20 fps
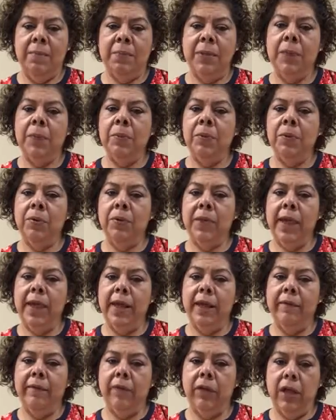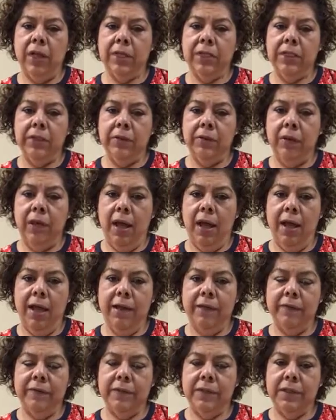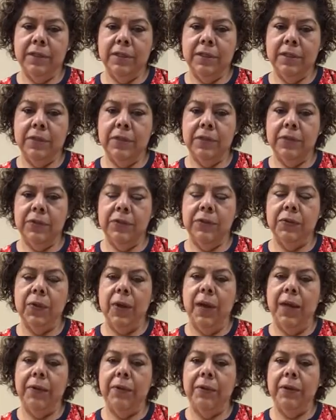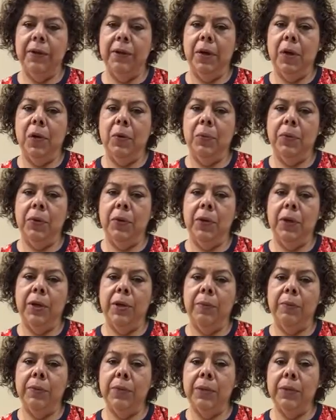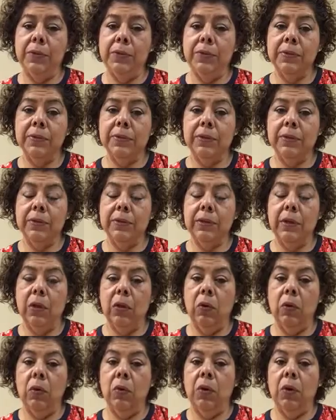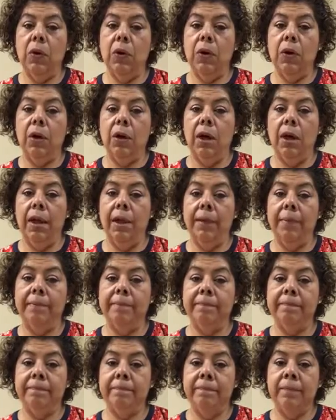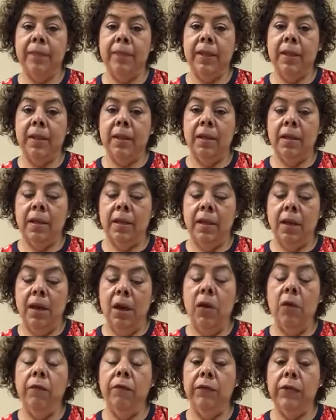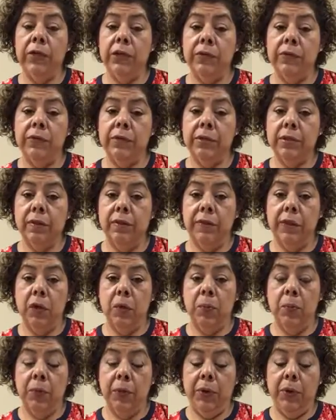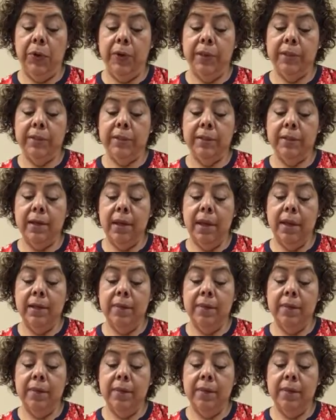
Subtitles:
people that have lost their lives due to either opioid abuse or overuse of the opioids.